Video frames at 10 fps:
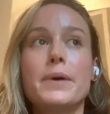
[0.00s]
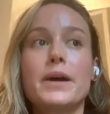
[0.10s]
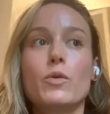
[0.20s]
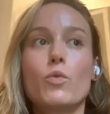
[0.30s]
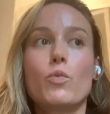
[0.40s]

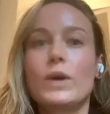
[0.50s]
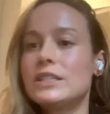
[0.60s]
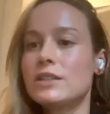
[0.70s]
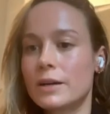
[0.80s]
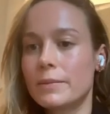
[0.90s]
But
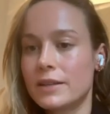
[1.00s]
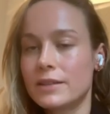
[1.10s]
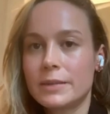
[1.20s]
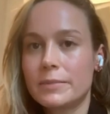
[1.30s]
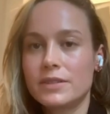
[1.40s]
we talk
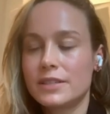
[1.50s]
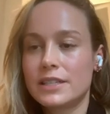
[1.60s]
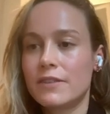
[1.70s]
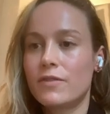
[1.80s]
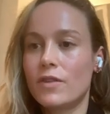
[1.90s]
about some of this
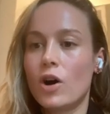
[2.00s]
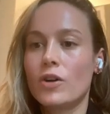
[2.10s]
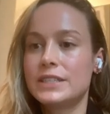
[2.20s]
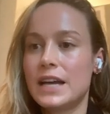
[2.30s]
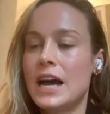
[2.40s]
stuff
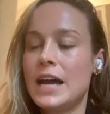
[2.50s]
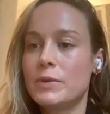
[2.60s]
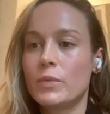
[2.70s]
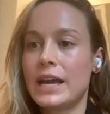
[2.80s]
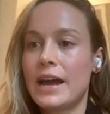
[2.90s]
all the
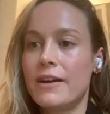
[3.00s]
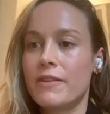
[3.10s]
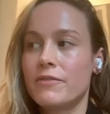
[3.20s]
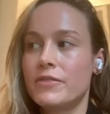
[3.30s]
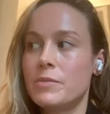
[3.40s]
time, and we
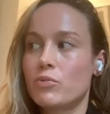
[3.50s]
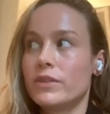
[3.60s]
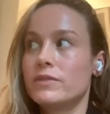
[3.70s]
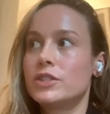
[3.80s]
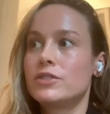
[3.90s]
have the
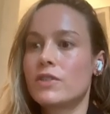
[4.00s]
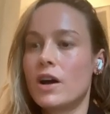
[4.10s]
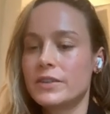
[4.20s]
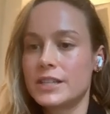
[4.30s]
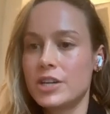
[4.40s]
privilege of
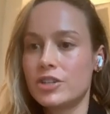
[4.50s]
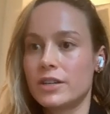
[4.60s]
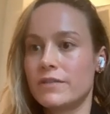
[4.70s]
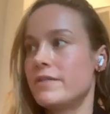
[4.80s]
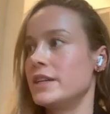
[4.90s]

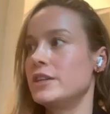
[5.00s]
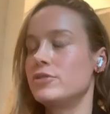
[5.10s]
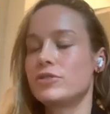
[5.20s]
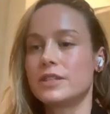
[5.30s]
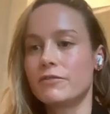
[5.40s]
conversation, of having
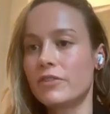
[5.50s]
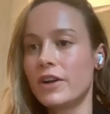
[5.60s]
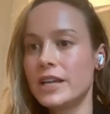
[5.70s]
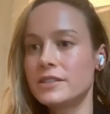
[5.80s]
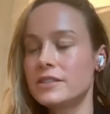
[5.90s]
interesting
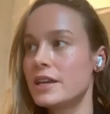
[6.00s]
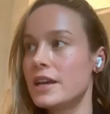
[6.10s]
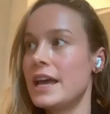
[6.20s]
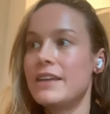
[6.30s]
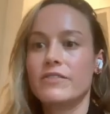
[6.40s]
friends
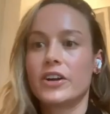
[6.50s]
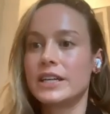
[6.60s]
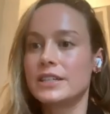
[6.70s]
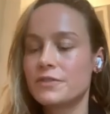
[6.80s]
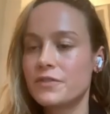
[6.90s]
in
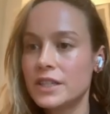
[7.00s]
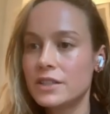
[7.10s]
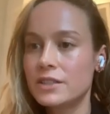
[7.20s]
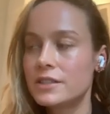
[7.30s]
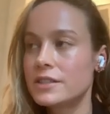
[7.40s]
various
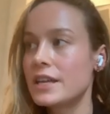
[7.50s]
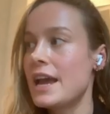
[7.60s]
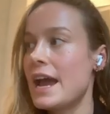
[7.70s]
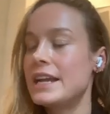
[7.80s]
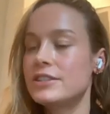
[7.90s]
fields.
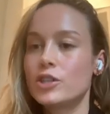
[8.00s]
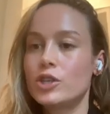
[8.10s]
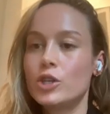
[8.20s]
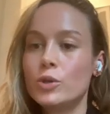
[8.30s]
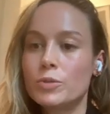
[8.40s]
And it's a
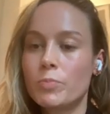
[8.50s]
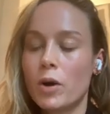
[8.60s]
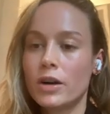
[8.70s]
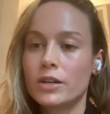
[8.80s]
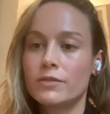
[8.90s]
huge
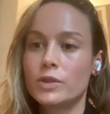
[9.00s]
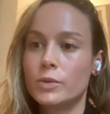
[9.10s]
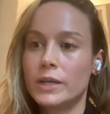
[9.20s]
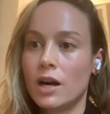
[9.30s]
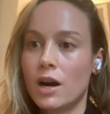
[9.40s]
part of who
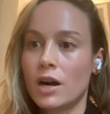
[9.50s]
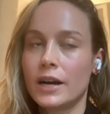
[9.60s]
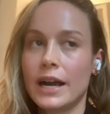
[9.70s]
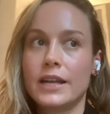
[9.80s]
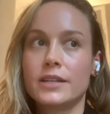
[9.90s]
we
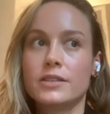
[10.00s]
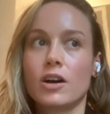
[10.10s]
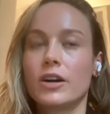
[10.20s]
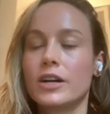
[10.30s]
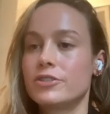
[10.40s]
are, and
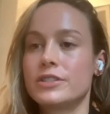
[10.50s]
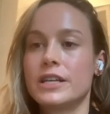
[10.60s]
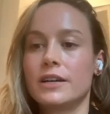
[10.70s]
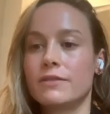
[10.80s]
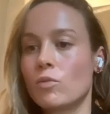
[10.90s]
our
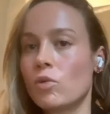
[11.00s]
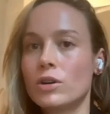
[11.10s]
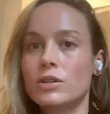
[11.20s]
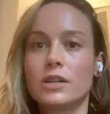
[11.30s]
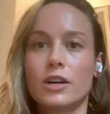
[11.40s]
understanding of the
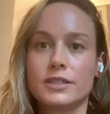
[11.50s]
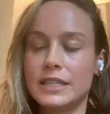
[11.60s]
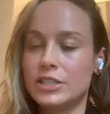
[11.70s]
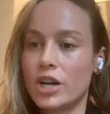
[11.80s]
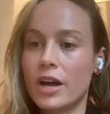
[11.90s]
world,
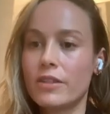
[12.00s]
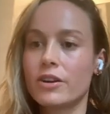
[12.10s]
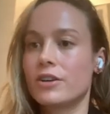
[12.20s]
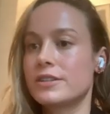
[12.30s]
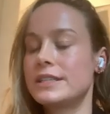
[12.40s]
each
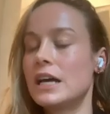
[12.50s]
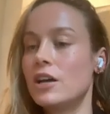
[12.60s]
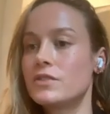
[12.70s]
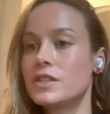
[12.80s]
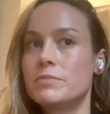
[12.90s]
other,
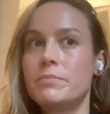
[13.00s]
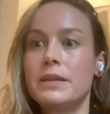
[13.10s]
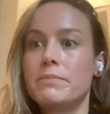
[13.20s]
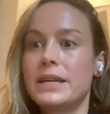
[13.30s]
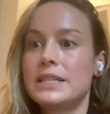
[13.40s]
ourselves, has
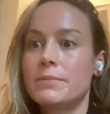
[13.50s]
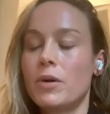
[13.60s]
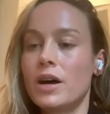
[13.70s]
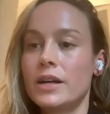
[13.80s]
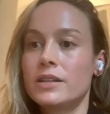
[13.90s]
been based
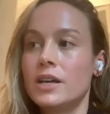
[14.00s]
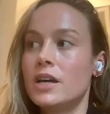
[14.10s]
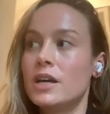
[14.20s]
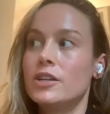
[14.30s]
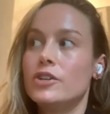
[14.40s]
upon
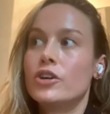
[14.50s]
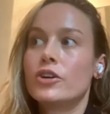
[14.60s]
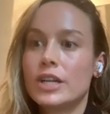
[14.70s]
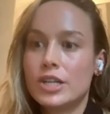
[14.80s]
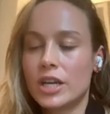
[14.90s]

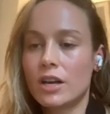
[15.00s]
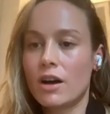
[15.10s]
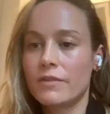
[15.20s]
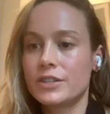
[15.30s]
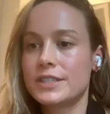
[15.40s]
nourishing
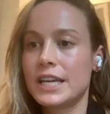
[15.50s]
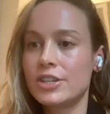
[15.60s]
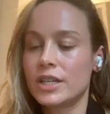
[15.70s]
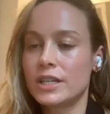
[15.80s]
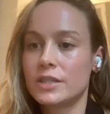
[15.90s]

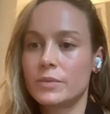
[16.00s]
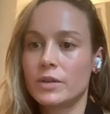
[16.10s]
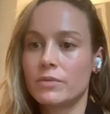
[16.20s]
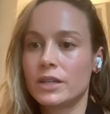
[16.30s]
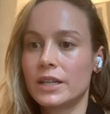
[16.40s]
conversations. And
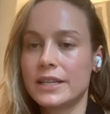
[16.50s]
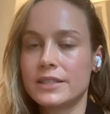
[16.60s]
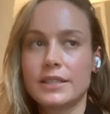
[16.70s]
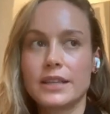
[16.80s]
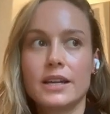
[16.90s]
we
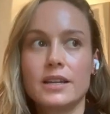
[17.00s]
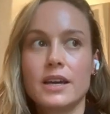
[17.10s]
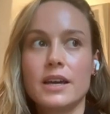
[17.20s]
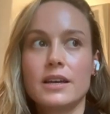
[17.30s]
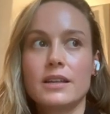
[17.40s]
realized that
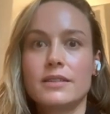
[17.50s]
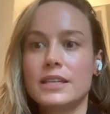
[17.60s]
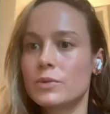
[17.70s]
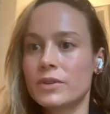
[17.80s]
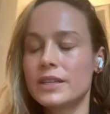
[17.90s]

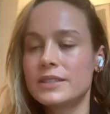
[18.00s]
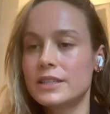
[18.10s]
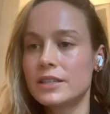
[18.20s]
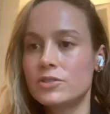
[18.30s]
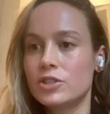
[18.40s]
these were things
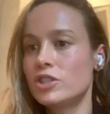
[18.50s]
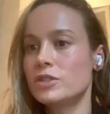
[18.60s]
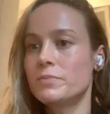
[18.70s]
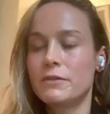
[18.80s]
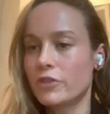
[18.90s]
that should
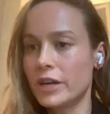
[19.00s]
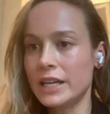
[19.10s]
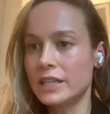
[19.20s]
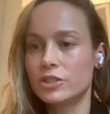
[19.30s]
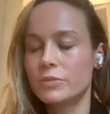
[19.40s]
just be
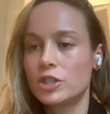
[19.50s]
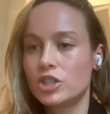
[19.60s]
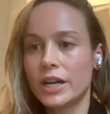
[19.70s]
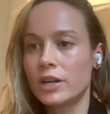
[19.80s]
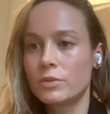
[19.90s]
free and should be
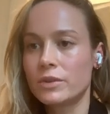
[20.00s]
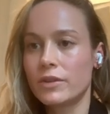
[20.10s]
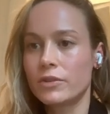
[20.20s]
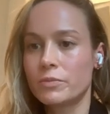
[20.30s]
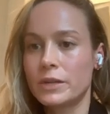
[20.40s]
shared with
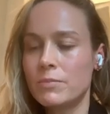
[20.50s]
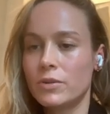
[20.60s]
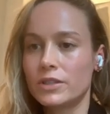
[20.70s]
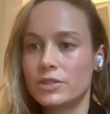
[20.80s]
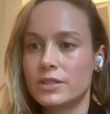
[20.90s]
other
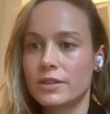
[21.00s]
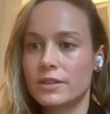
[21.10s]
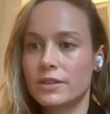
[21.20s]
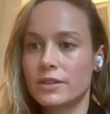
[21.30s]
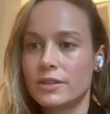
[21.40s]
people. It's just
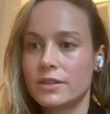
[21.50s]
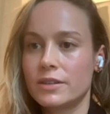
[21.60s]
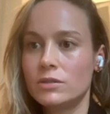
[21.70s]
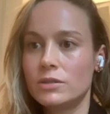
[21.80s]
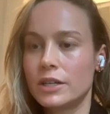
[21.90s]

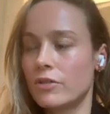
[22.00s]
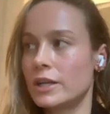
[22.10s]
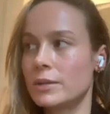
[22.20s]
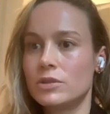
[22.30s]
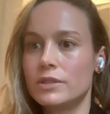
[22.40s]
available,
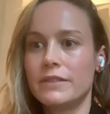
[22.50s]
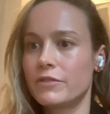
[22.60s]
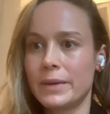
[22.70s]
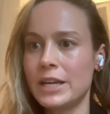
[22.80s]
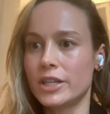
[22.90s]
incredible
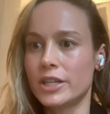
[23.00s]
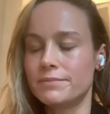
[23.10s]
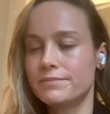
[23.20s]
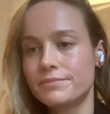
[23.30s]
information.